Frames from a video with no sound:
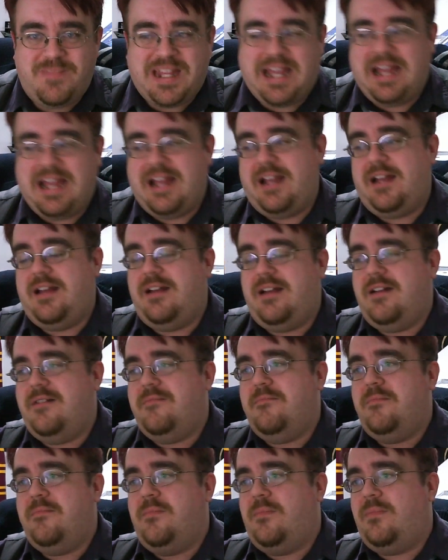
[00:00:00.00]

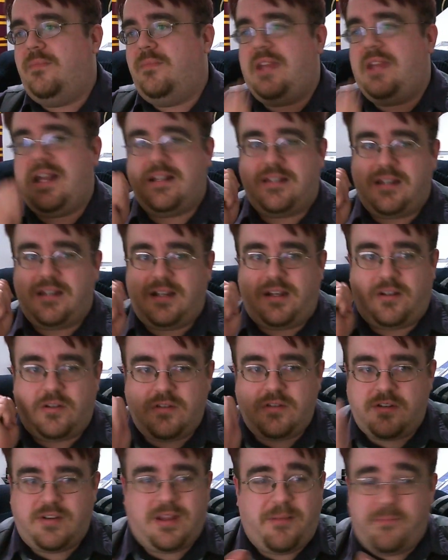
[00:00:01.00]
That's a
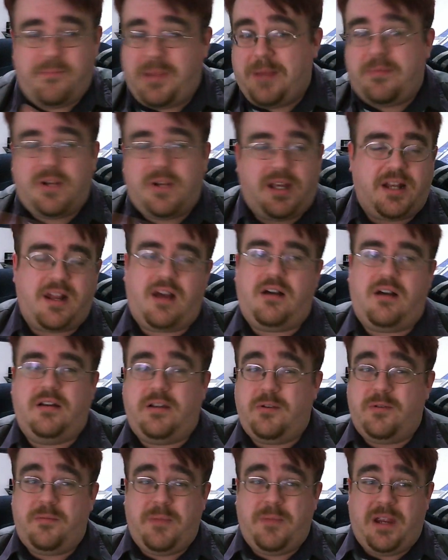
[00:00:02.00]
people are going to
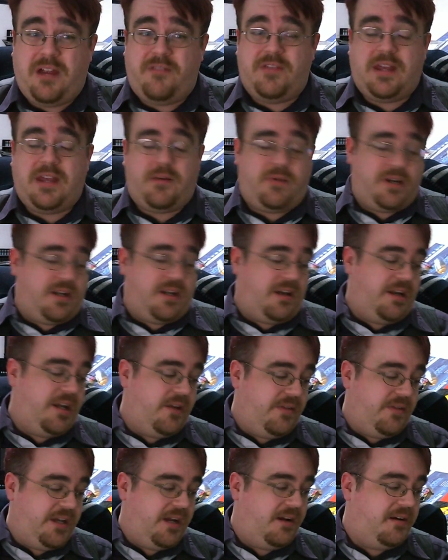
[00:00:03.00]
argue with me over that one. I
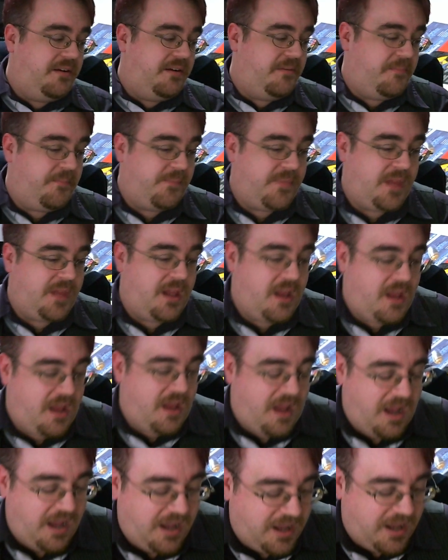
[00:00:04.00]
know they are.
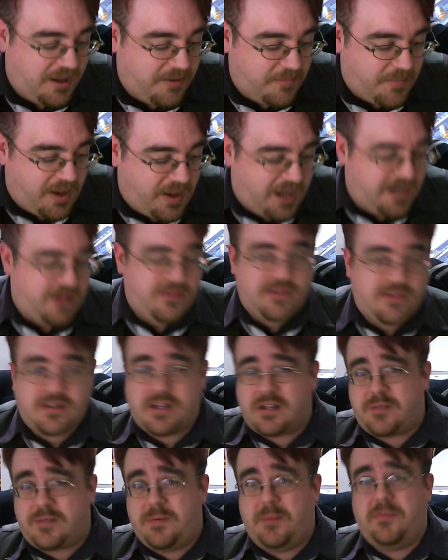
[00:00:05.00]
I know there's
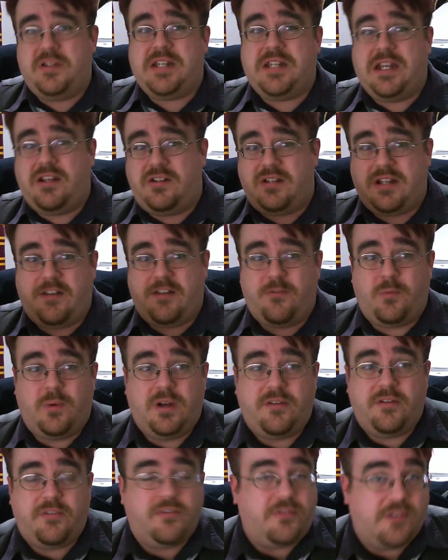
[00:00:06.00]
lots of people who say you should never
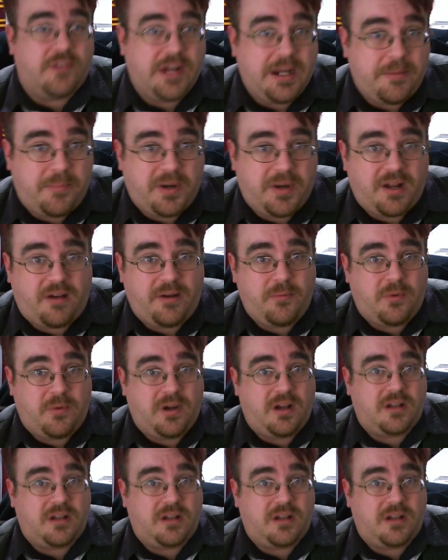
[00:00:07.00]
work for free, but I've